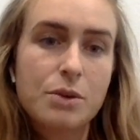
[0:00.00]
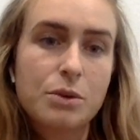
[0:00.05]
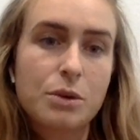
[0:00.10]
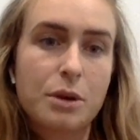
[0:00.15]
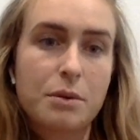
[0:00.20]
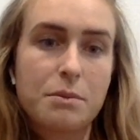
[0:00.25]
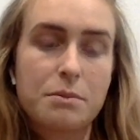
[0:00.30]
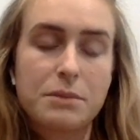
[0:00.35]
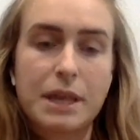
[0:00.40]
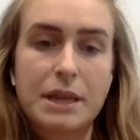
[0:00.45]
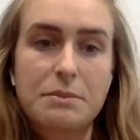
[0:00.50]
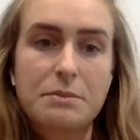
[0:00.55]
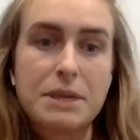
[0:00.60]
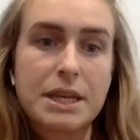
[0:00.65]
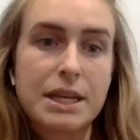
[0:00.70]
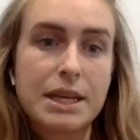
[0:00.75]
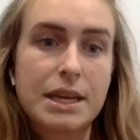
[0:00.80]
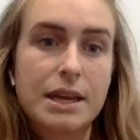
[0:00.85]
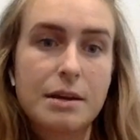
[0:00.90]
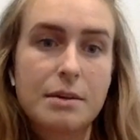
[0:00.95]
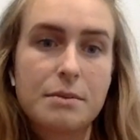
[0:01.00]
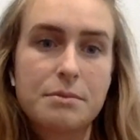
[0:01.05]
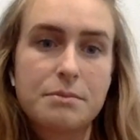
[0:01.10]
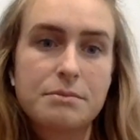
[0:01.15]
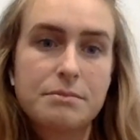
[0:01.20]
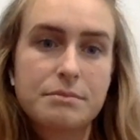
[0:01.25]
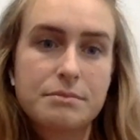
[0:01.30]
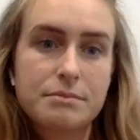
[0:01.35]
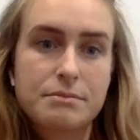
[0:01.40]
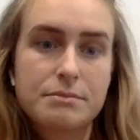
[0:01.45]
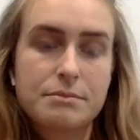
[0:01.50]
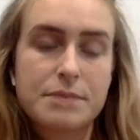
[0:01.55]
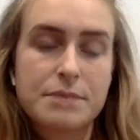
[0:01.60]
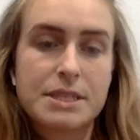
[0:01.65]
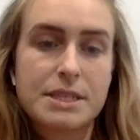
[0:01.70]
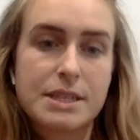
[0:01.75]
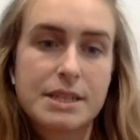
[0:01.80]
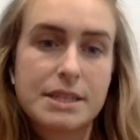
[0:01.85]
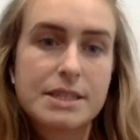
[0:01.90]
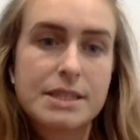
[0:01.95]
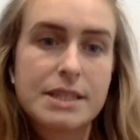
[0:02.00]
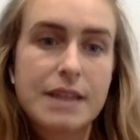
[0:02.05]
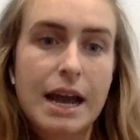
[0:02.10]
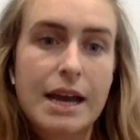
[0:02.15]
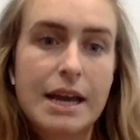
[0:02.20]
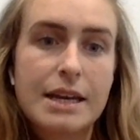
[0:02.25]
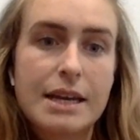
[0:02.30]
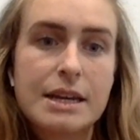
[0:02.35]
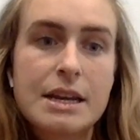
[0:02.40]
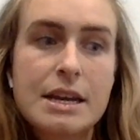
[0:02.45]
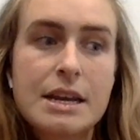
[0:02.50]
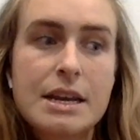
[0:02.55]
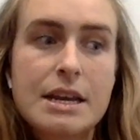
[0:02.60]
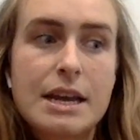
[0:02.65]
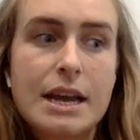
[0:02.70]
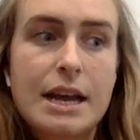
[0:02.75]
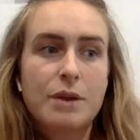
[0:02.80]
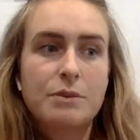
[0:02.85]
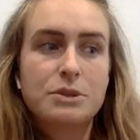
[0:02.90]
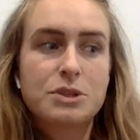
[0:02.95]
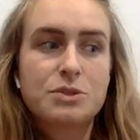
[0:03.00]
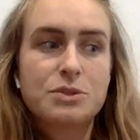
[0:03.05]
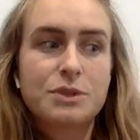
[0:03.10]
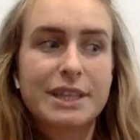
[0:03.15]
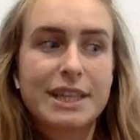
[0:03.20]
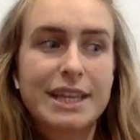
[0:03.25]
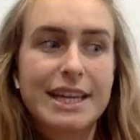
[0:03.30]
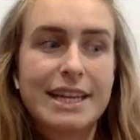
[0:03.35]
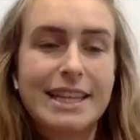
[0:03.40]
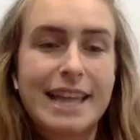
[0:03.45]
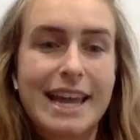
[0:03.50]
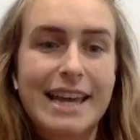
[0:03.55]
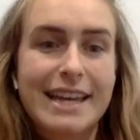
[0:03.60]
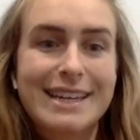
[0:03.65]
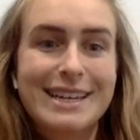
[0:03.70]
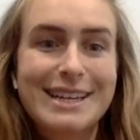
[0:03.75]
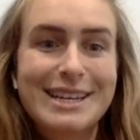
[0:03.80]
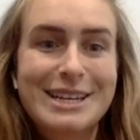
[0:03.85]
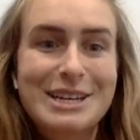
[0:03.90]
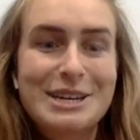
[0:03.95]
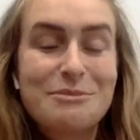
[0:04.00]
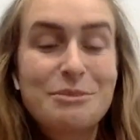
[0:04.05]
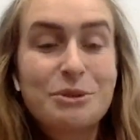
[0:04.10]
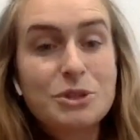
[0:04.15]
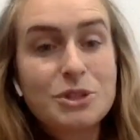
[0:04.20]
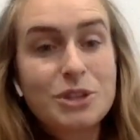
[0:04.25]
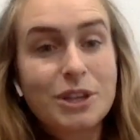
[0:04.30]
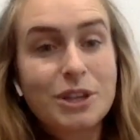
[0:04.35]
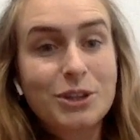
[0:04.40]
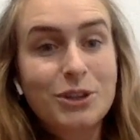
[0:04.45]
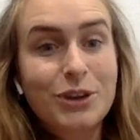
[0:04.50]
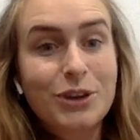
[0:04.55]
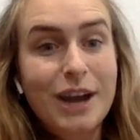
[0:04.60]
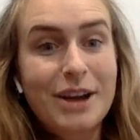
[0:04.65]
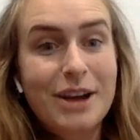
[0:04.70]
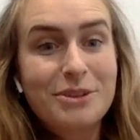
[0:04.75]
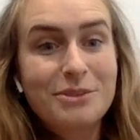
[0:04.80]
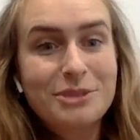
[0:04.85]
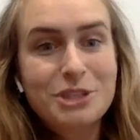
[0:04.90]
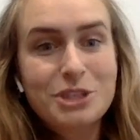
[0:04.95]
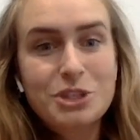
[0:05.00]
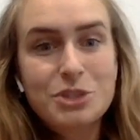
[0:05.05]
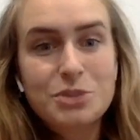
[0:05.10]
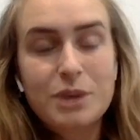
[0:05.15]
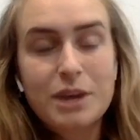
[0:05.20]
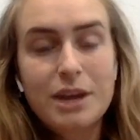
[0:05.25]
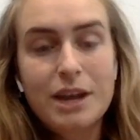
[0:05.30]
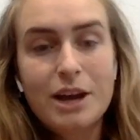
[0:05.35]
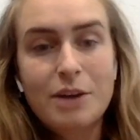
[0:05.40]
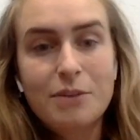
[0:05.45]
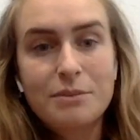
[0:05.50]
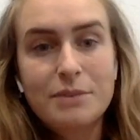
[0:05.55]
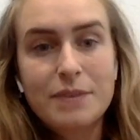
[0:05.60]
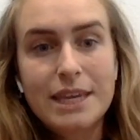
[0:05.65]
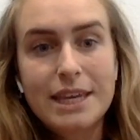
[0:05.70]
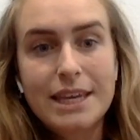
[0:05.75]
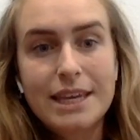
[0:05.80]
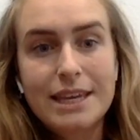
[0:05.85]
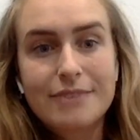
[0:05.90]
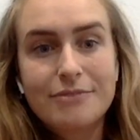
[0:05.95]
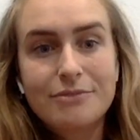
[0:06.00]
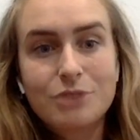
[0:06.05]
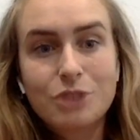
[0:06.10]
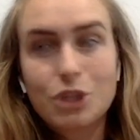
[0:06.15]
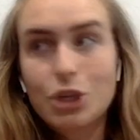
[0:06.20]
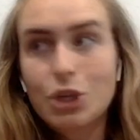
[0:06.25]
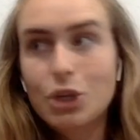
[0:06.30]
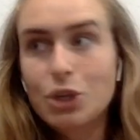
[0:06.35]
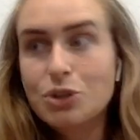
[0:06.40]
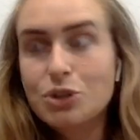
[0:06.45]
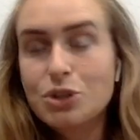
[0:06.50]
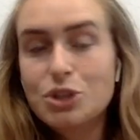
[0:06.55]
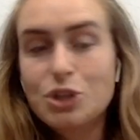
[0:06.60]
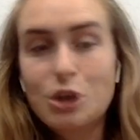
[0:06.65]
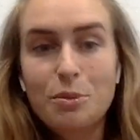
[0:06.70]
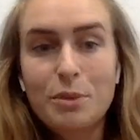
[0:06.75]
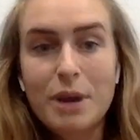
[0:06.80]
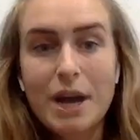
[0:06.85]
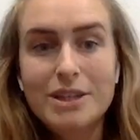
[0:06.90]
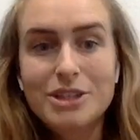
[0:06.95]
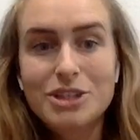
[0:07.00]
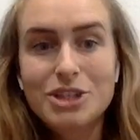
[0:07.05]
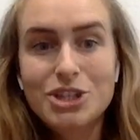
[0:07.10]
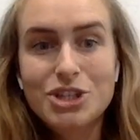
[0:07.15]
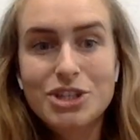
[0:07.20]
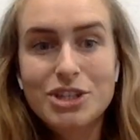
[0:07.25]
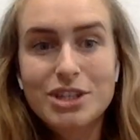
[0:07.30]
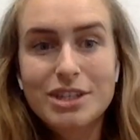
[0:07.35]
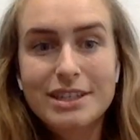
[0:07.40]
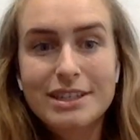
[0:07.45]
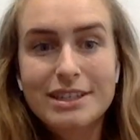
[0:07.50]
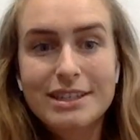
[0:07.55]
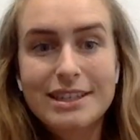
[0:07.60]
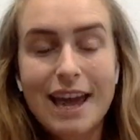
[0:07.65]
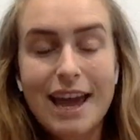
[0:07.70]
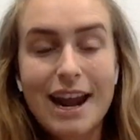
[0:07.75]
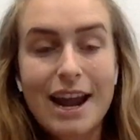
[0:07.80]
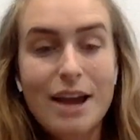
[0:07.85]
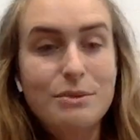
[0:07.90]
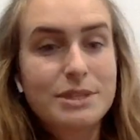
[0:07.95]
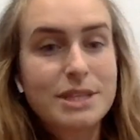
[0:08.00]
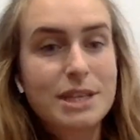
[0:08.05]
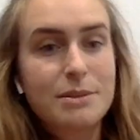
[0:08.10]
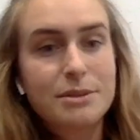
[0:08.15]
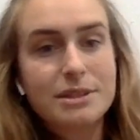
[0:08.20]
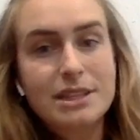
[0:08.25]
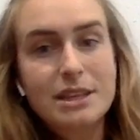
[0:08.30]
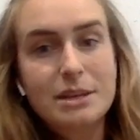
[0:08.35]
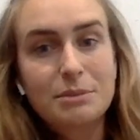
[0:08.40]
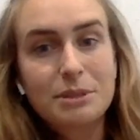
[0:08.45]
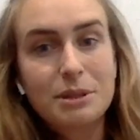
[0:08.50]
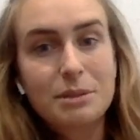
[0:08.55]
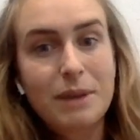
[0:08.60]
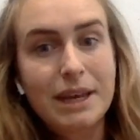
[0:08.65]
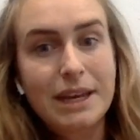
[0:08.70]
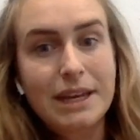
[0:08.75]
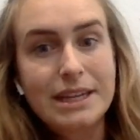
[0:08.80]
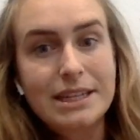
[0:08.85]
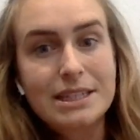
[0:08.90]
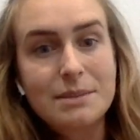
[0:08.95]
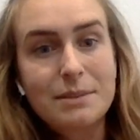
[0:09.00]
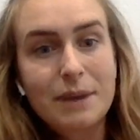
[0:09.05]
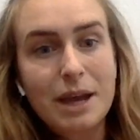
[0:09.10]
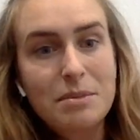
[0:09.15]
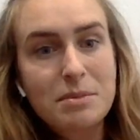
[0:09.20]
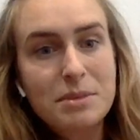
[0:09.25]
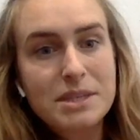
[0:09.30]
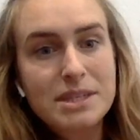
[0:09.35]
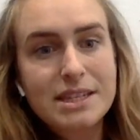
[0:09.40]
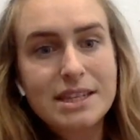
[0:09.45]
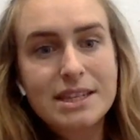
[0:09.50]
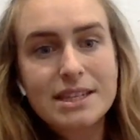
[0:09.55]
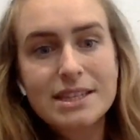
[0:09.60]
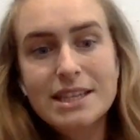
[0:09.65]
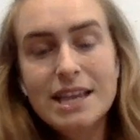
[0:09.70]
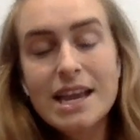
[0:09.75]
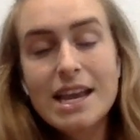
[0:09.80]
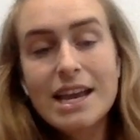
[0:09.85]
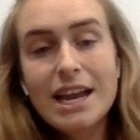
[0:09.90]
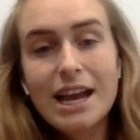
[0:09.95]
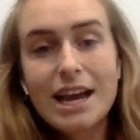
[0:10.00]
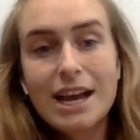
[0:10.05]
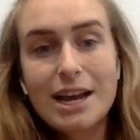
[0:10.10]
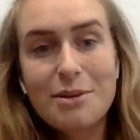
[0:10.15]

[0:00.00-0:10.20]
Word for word: side, or like medium business side. So I was really like boots on the ground, which is what helped me learn so much that I was able to implement into my business.